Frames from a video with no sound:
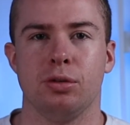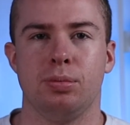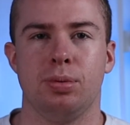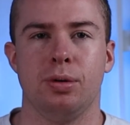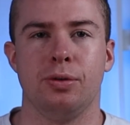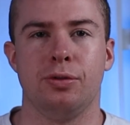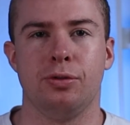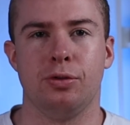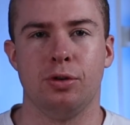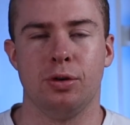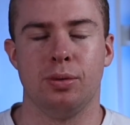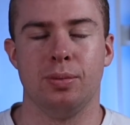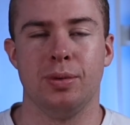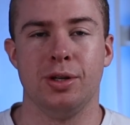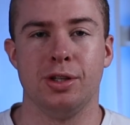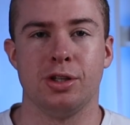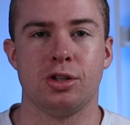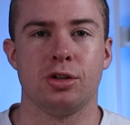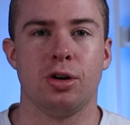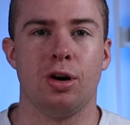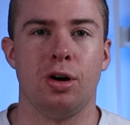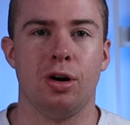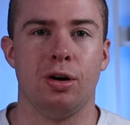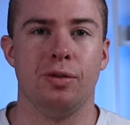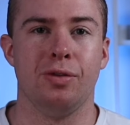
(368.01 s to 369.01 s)

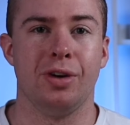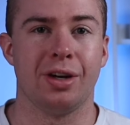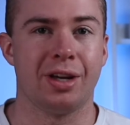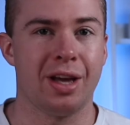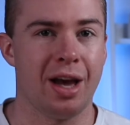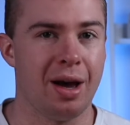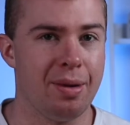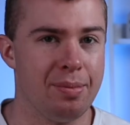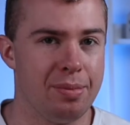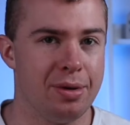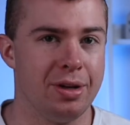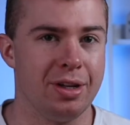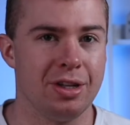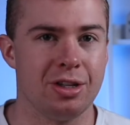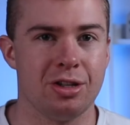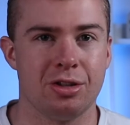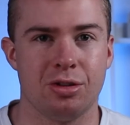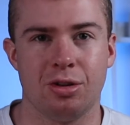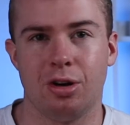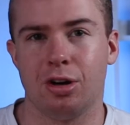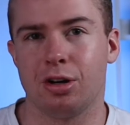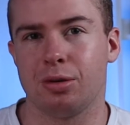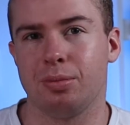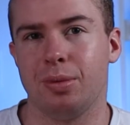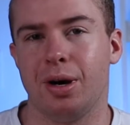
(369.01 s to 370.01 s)
performance of a company's
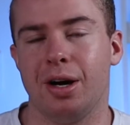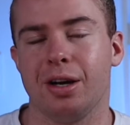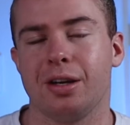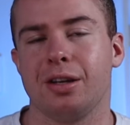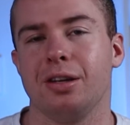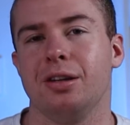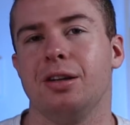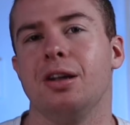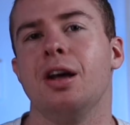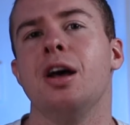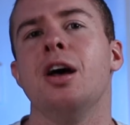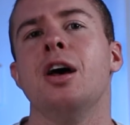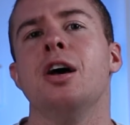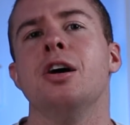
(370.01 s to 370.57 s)
stock market.